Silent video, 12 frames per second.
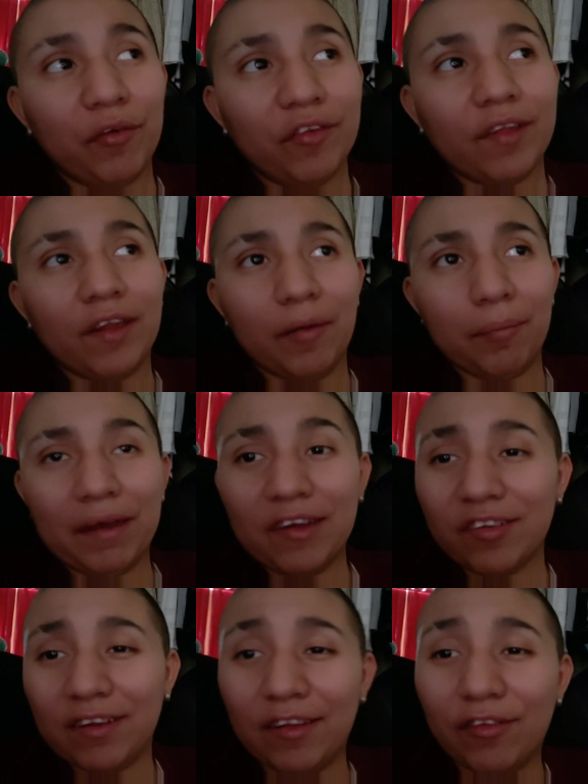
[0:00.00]
we stayed up
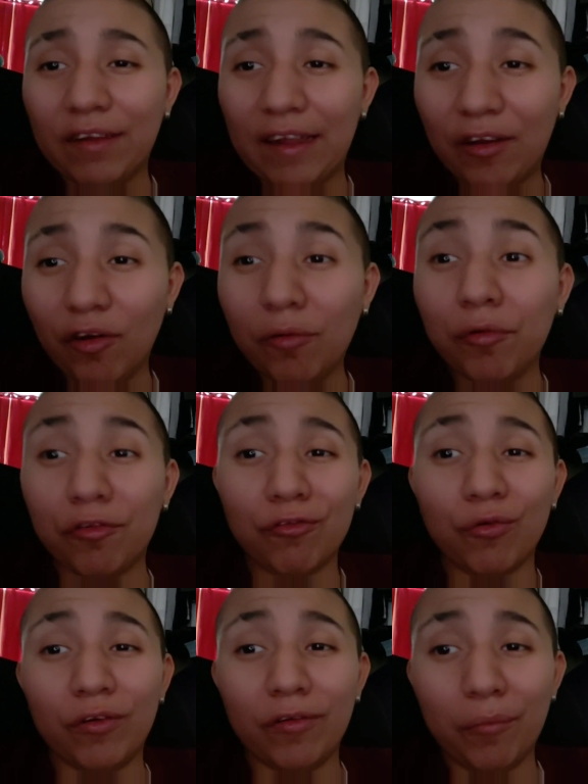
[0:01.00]
actually to like almost
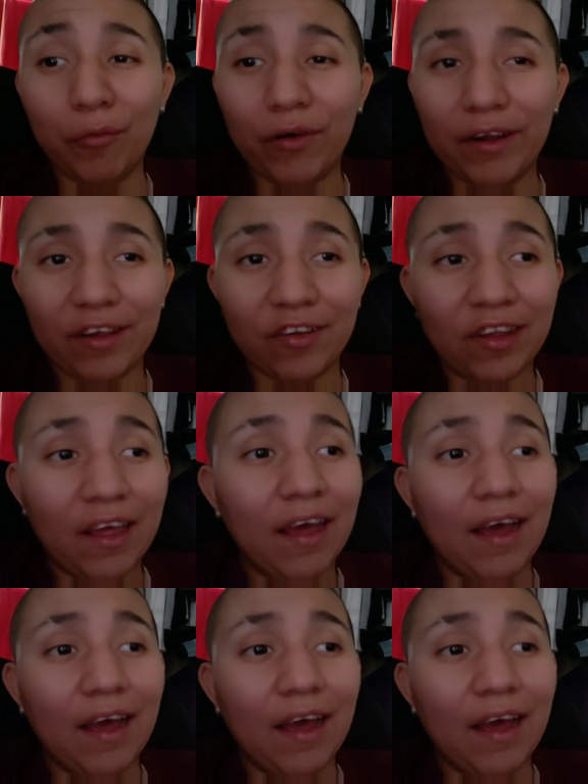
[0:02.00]
4 in the morning, because